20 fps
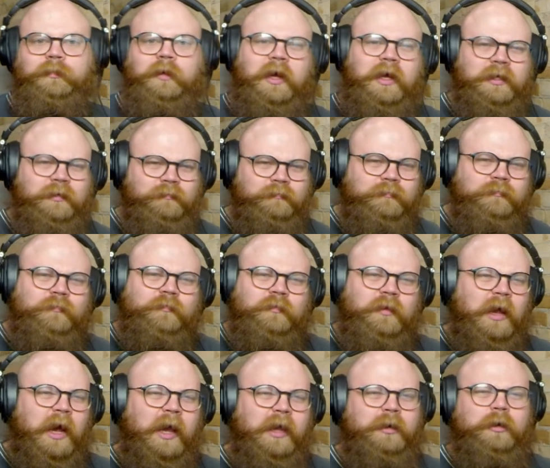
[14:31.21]
I
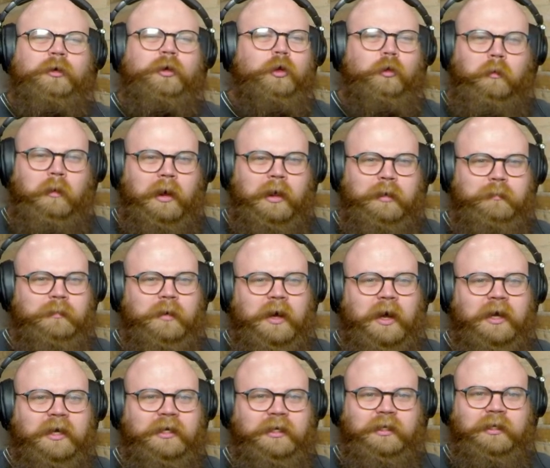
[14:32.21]
I don't know why I'm
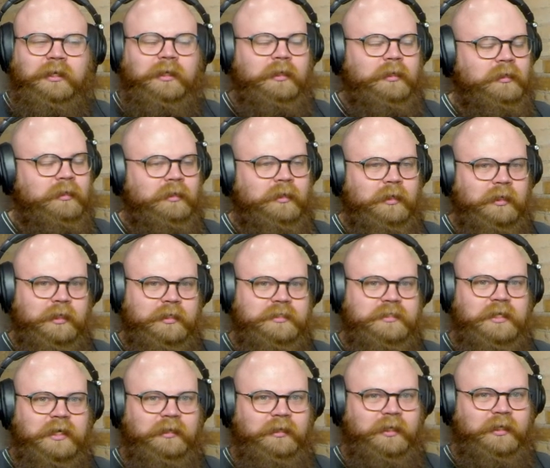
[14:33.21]
hiding it. It's
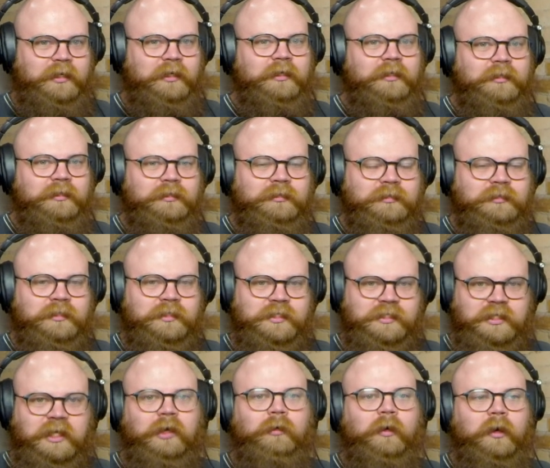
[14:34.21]
not like a
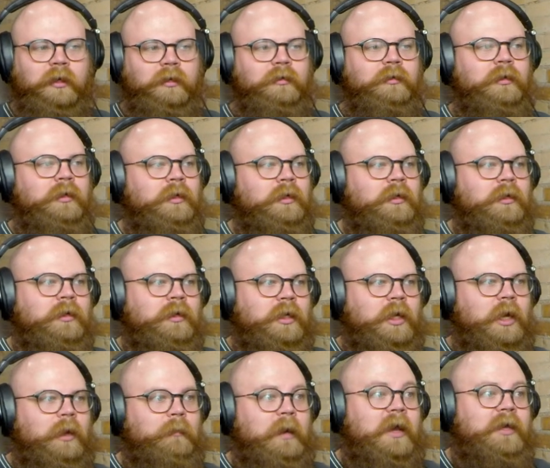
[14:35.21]
secret.
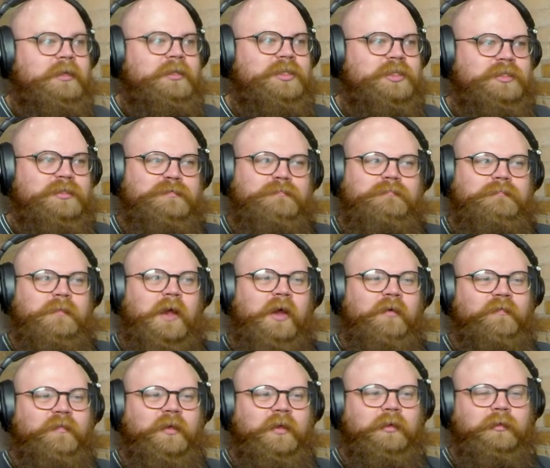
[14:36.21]
Um, I just I
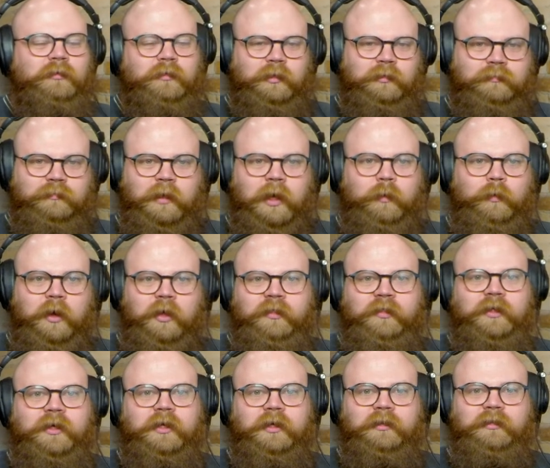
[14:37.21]
feel I want
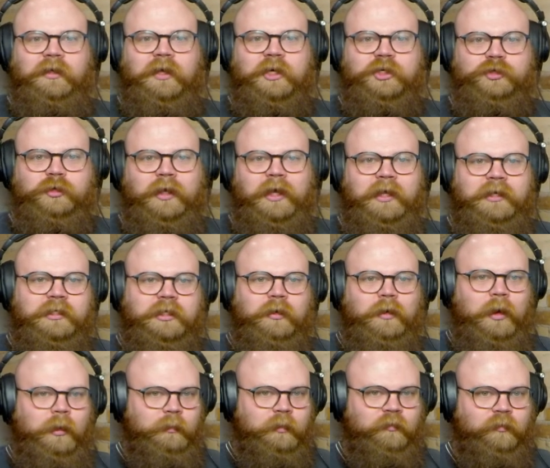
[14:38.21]
the the actual ad to go
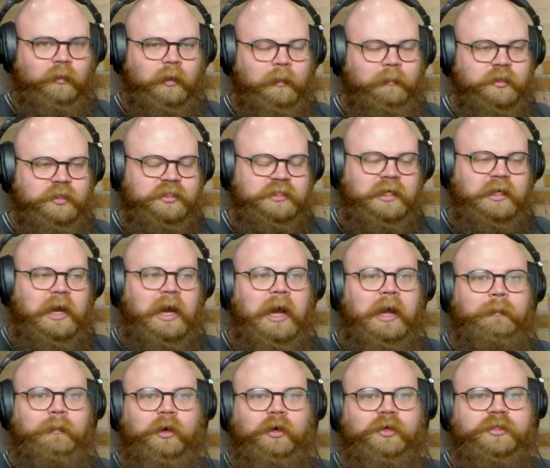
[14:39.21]
out before I'm just like
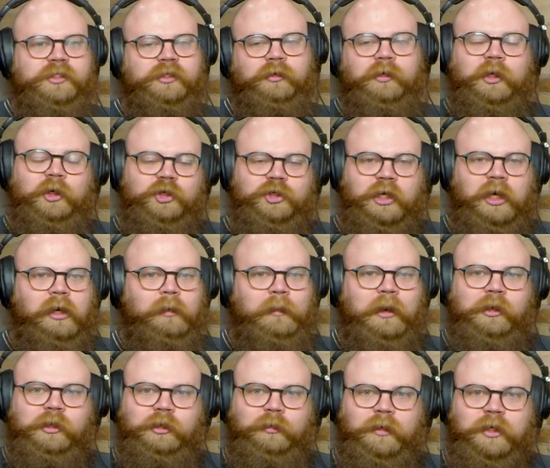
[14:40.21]
I'm also going to share
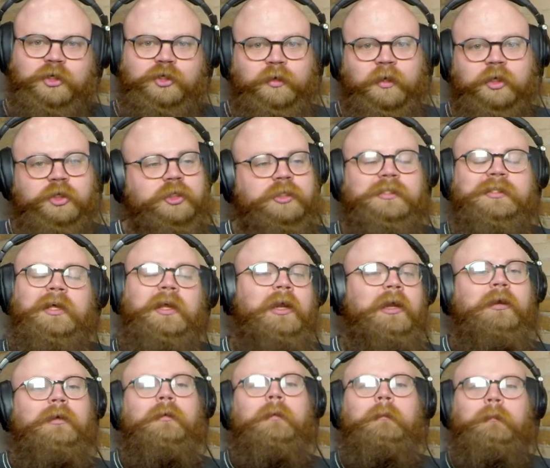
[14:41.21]
about you on Twitch because they
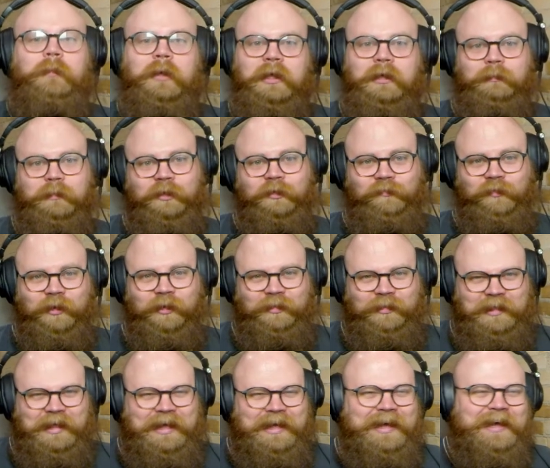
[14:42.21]
didn't pay me for
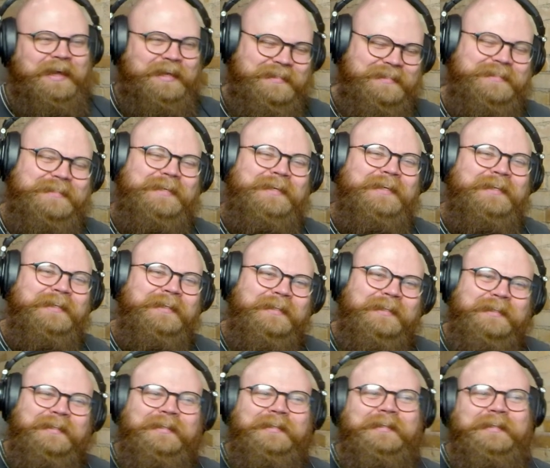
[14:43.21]
that.
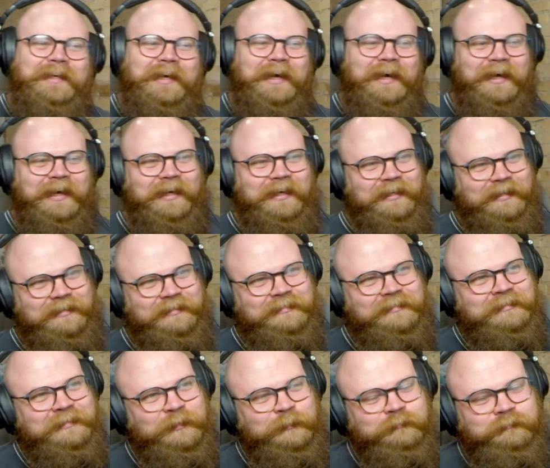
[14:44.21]
Uh,
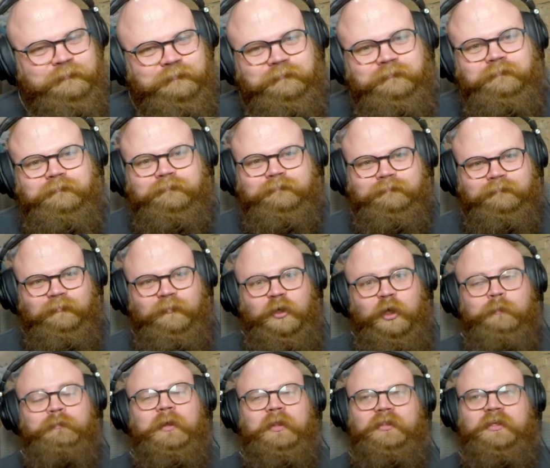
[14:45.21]

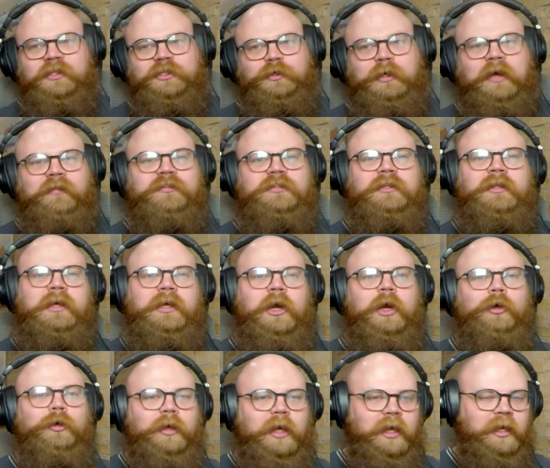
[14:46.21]
but they do have to like
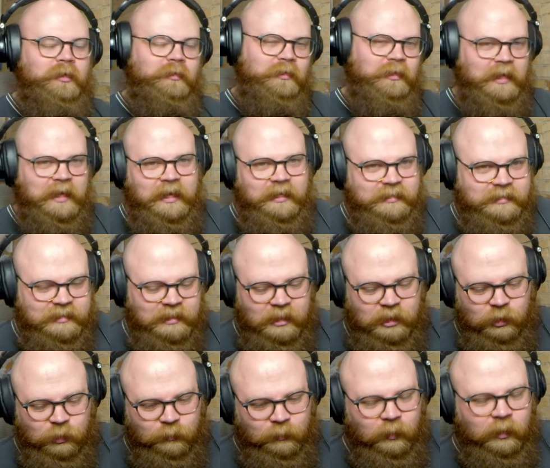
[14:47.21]
okay the ads that
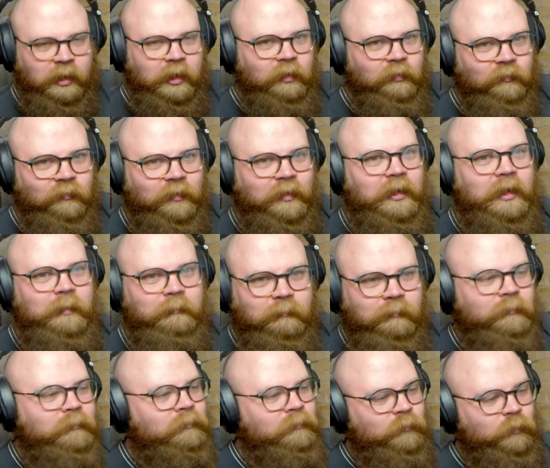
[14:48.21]
you put in for them
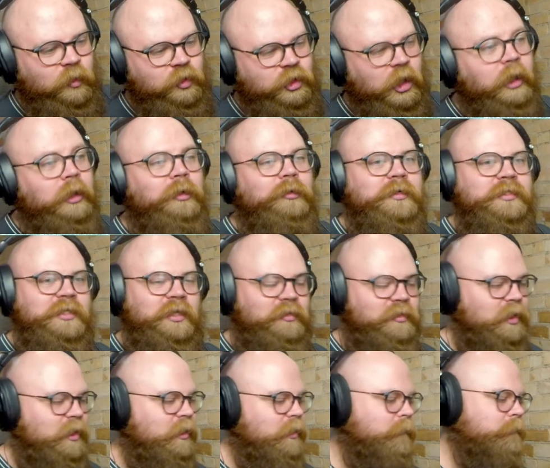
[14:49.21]
which I knew was the
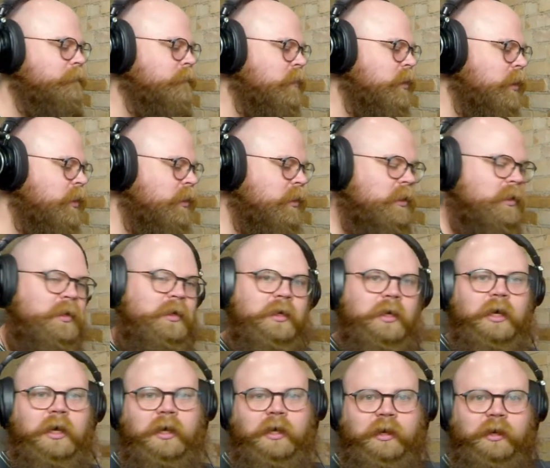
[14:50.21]
thing.
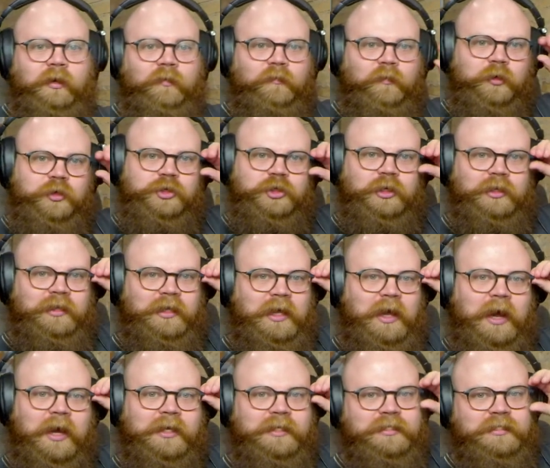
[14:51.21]
Uh, and unfortunately,
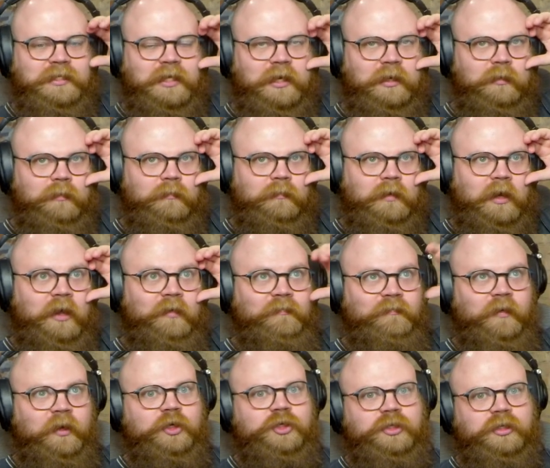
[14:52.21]
I sent I
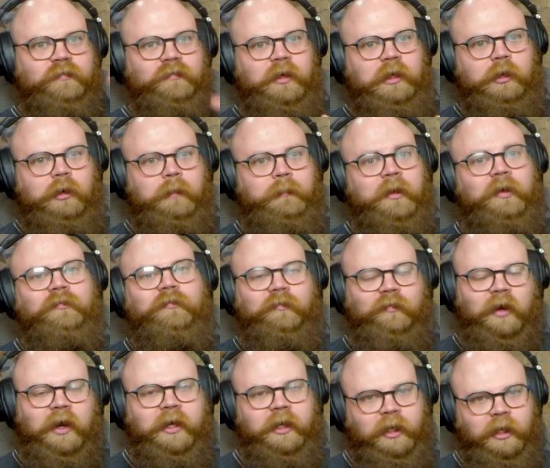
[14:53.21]
finished the video up on
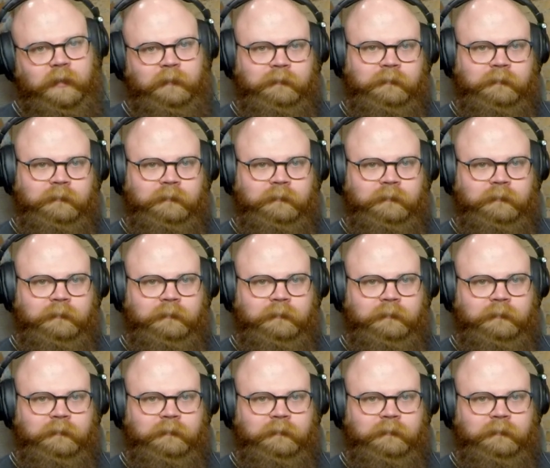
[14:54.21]
Friday.